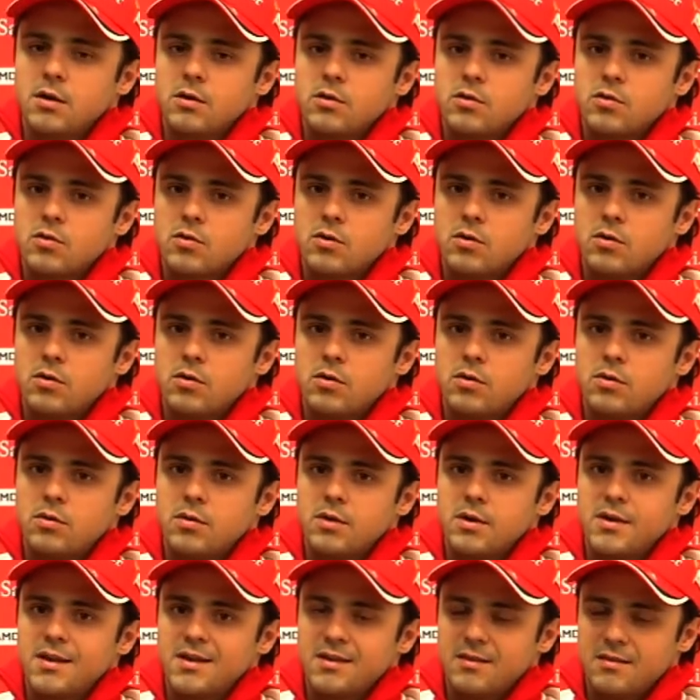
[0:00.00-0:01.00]

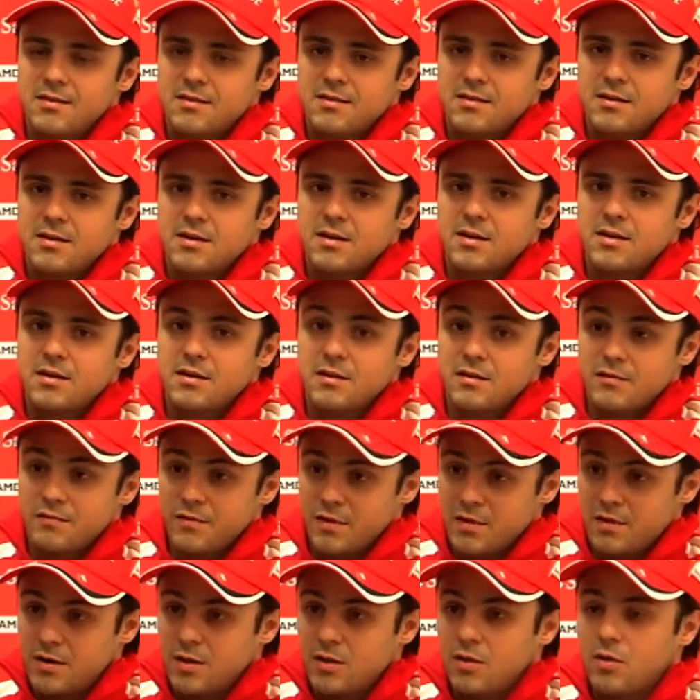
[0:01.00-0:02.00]
So it's a
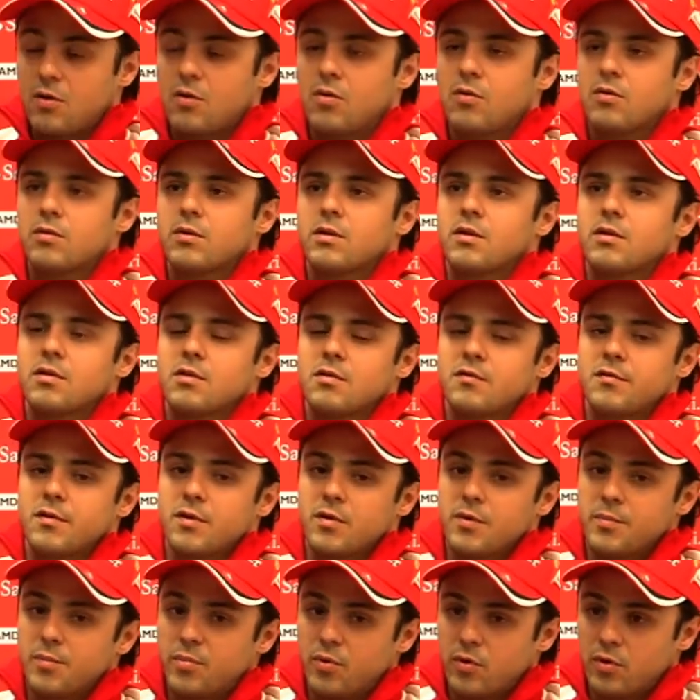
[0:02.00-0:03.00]

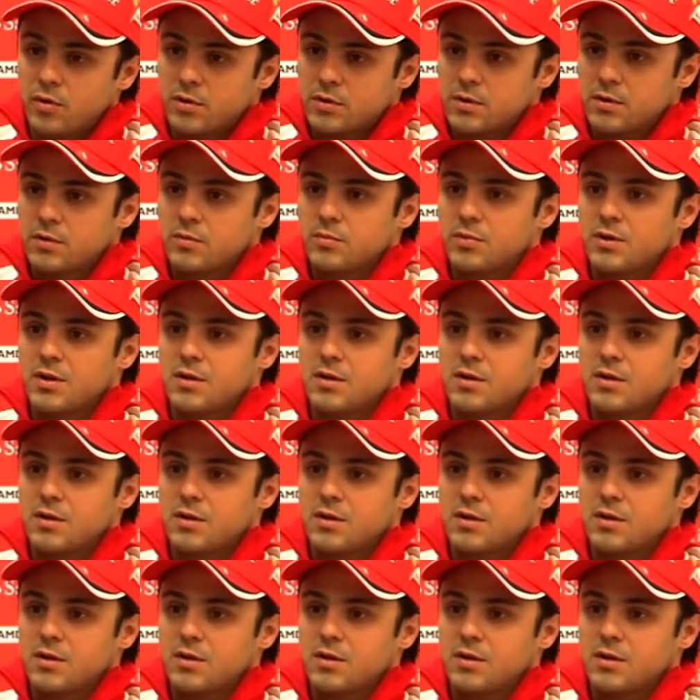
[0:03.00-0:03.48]
very important,